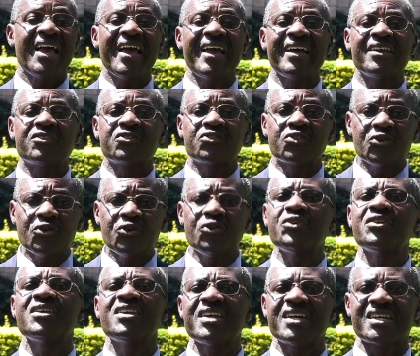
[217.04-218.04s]
in
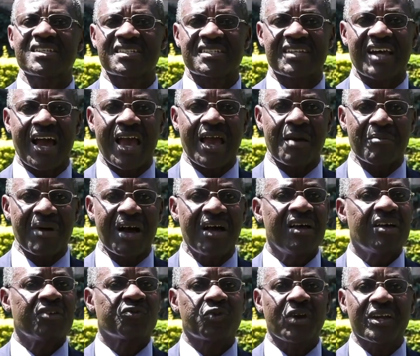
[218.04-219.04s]
2 years' time,
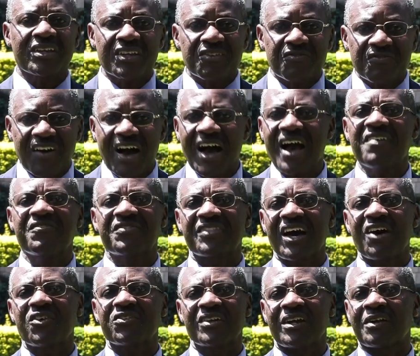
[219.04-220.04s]

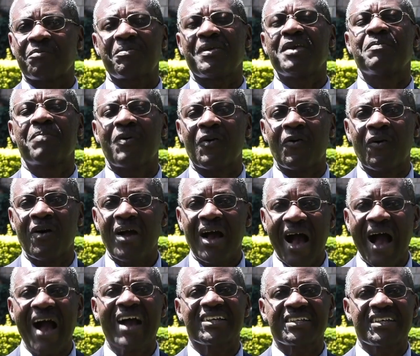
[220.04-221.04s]
25,000 people
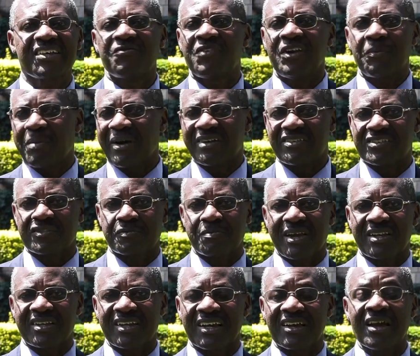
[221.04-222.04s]
actively
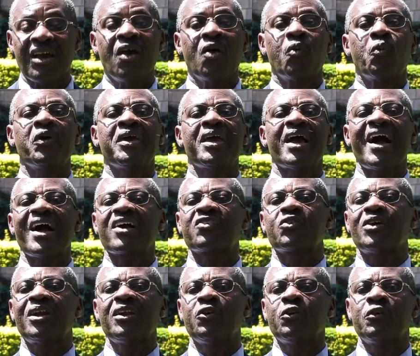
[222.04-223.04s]
participating, we
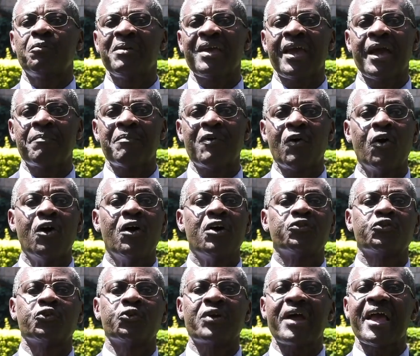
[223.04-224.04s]
actually would be able
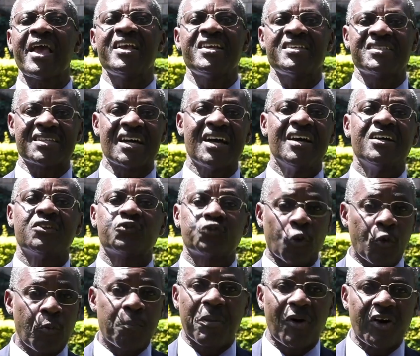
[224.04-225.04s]
to raise
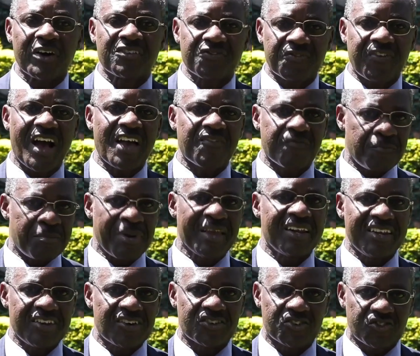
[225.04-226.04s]
2.5
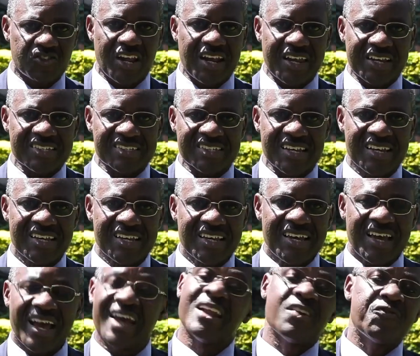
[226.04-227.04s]
billion shillings.
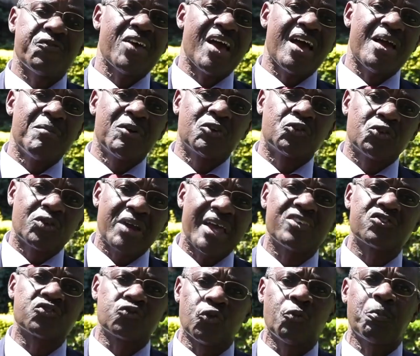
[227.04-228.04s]
And if we are able to
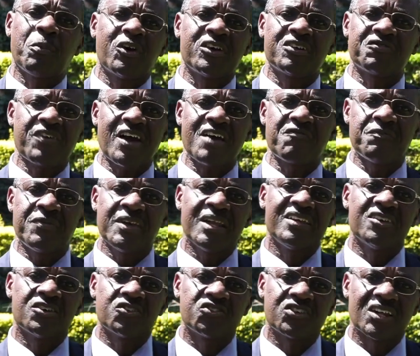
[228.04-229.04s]
raise 2.5
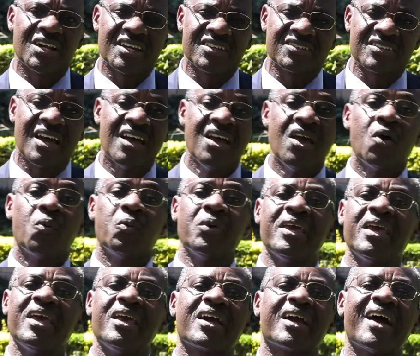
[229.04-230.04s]
billion shillings,
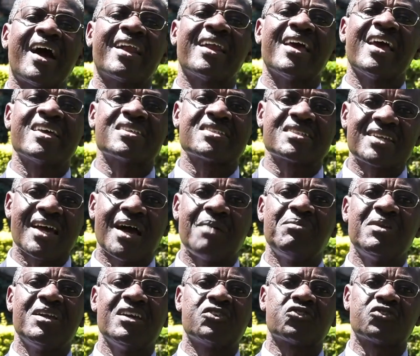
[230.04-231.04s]
we can
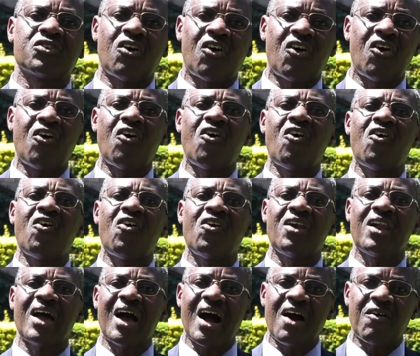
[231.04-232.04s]
establish
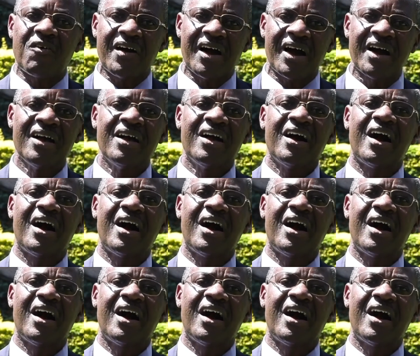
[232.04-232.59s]
all our